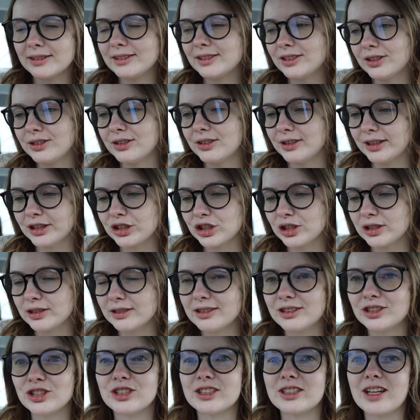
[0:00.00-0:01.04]
It's still
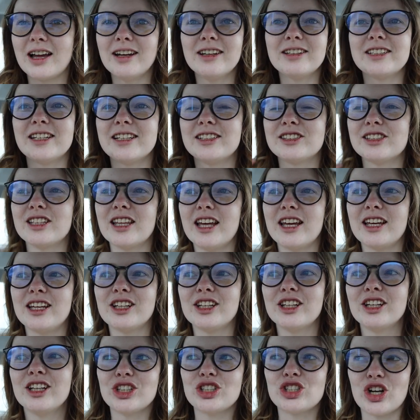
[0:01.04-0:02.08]
delicious. It just kind of tastes
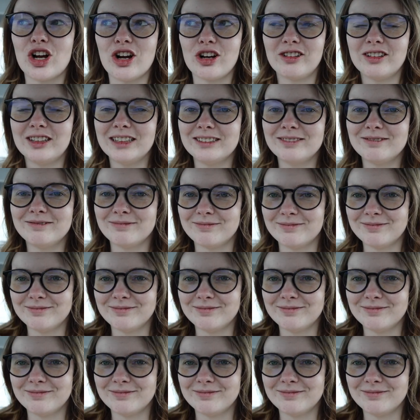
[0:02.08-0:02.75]
like chocolate.